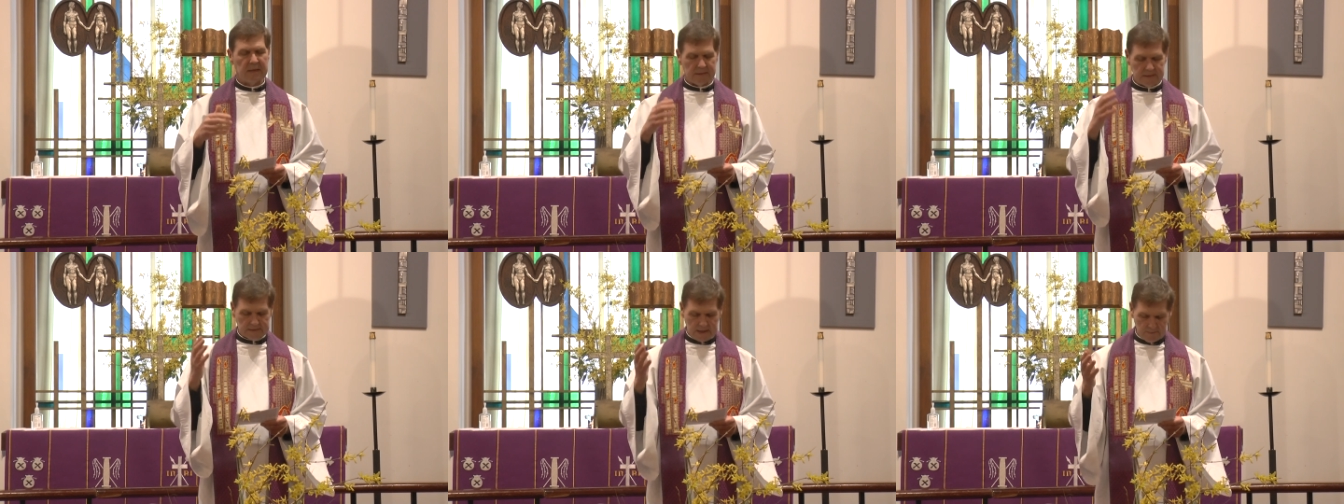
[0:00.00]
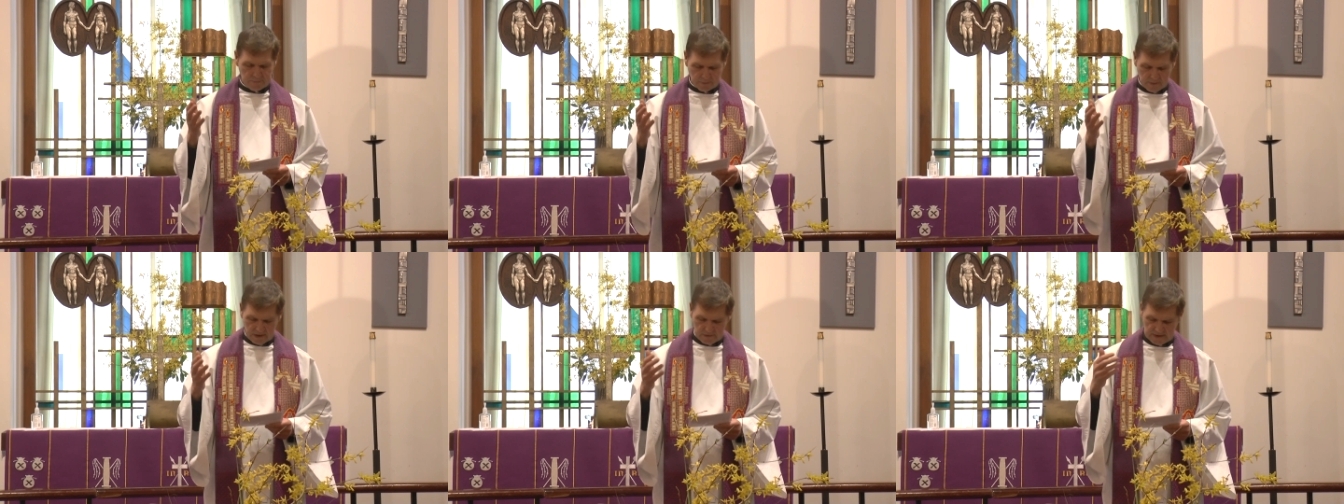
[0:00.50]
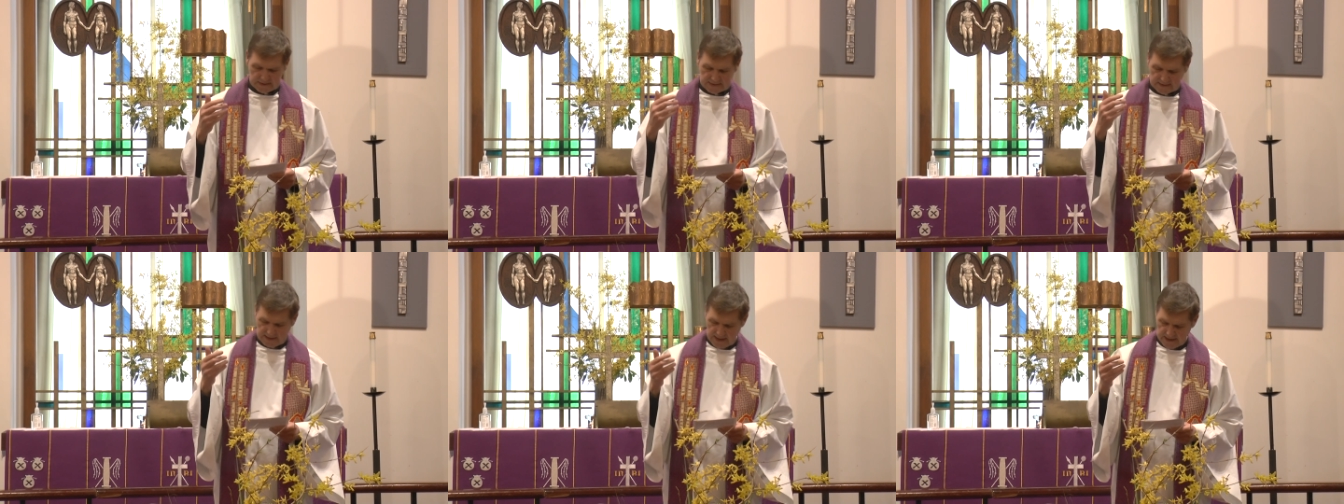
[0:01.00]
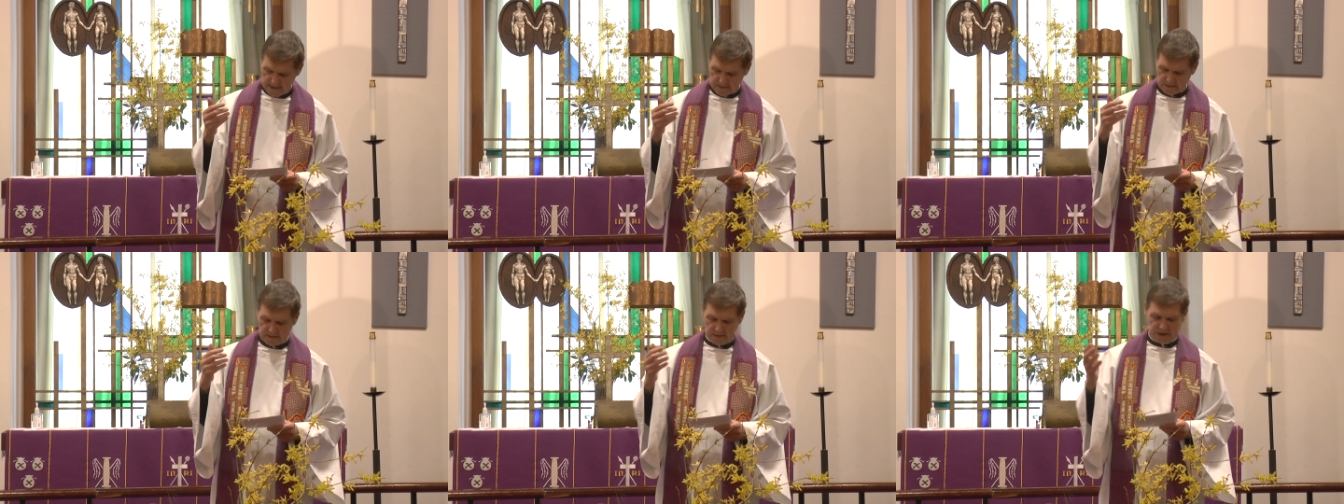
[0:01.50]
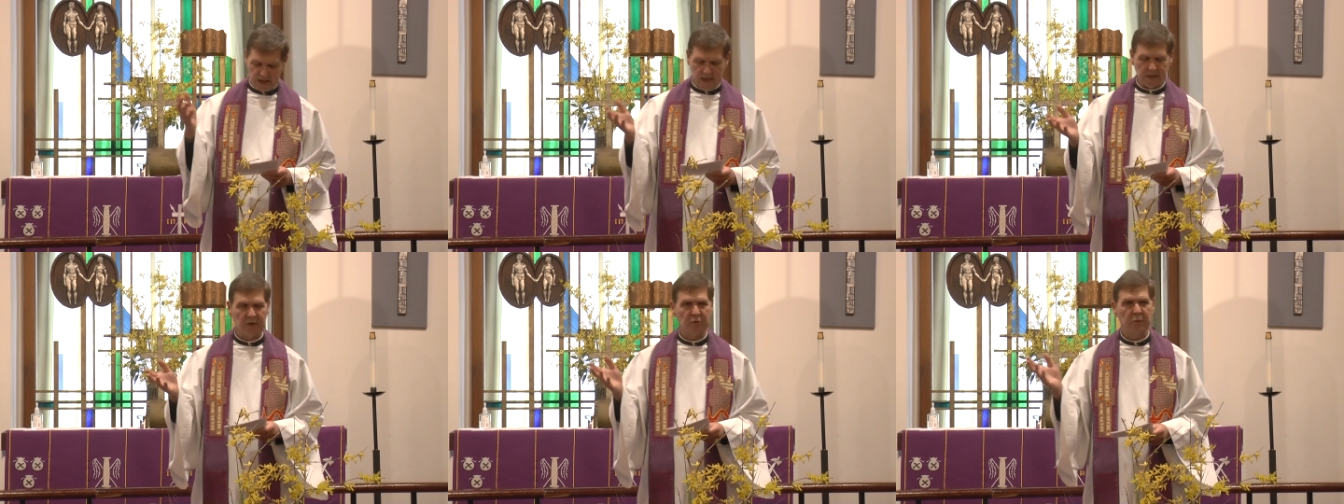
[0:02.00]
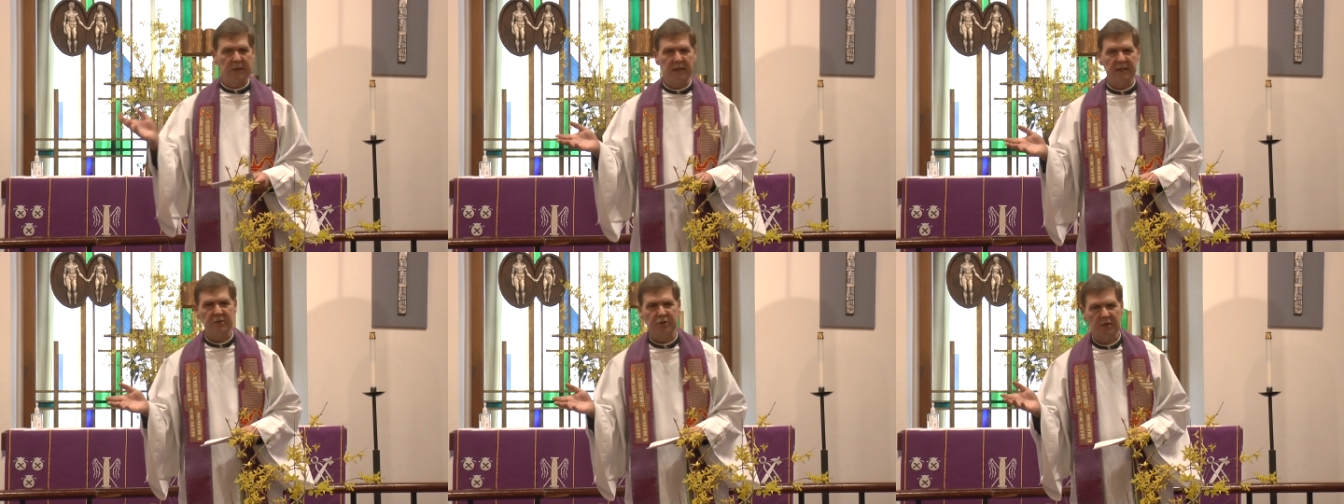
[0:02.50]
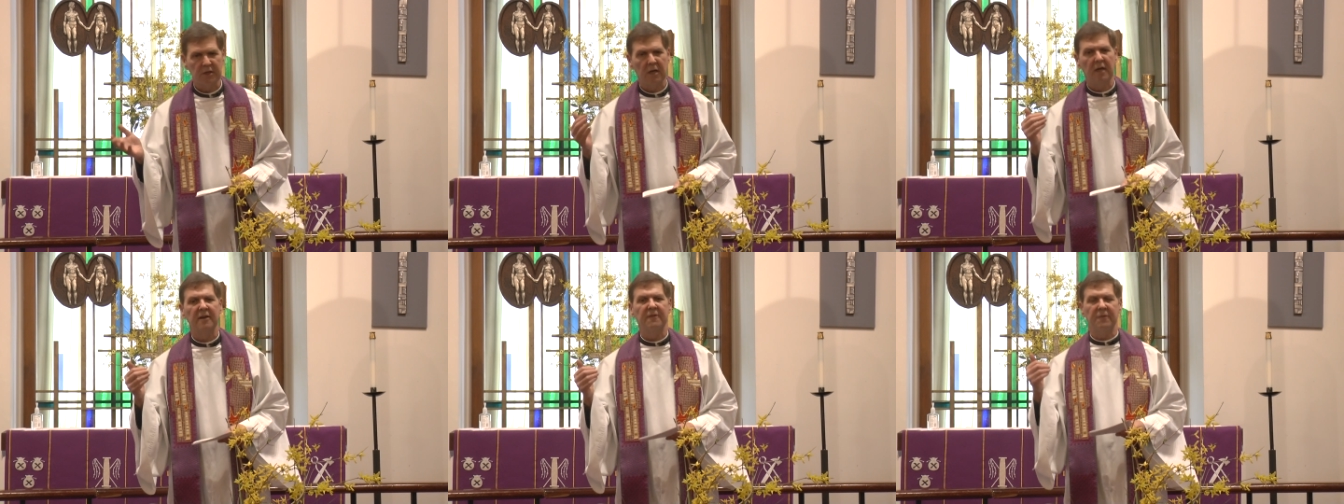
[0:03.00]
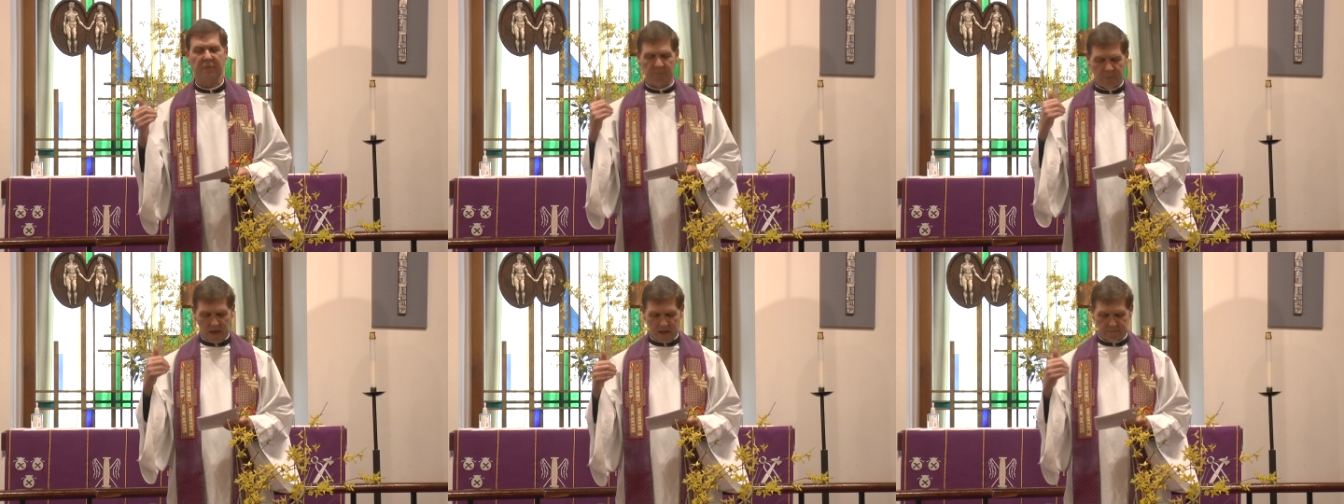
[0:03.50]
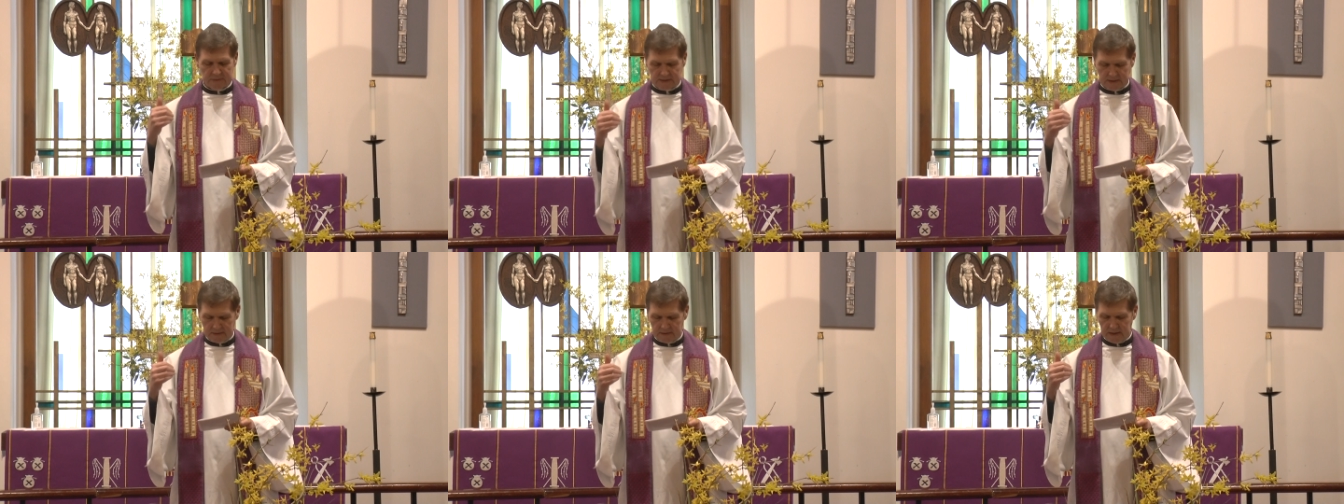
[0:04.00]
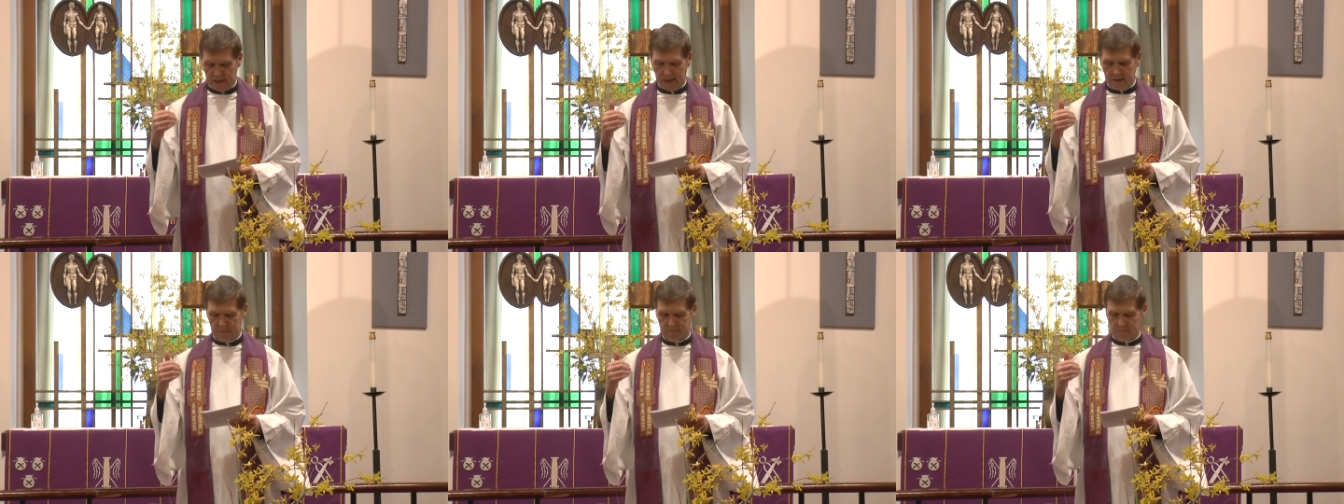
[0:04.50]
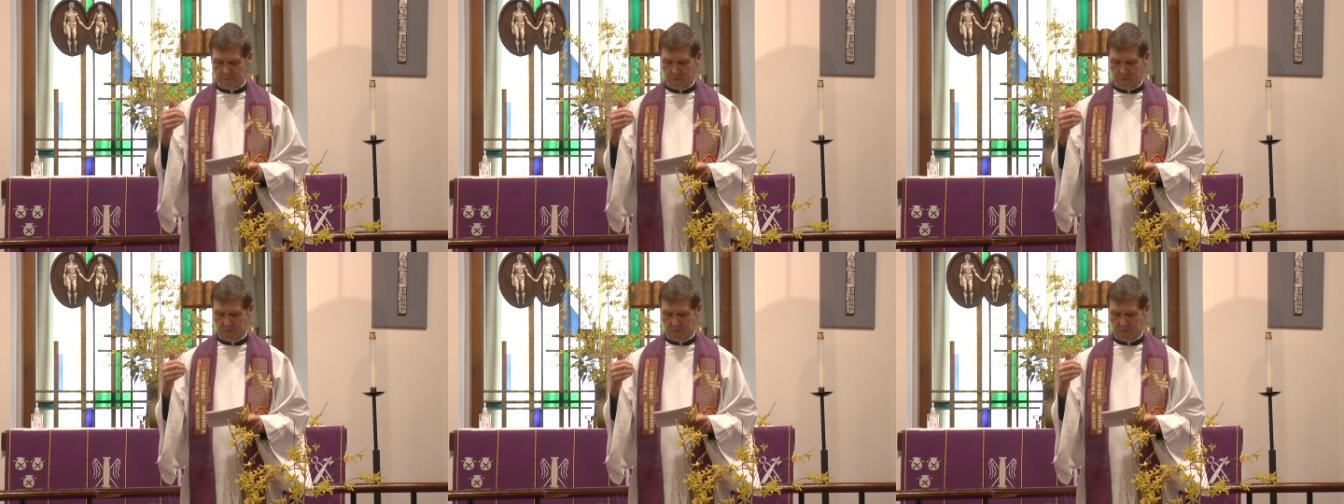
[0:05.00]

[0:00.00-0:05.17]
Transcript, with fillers: The temporary delight and the shallow religion of Palm Sunday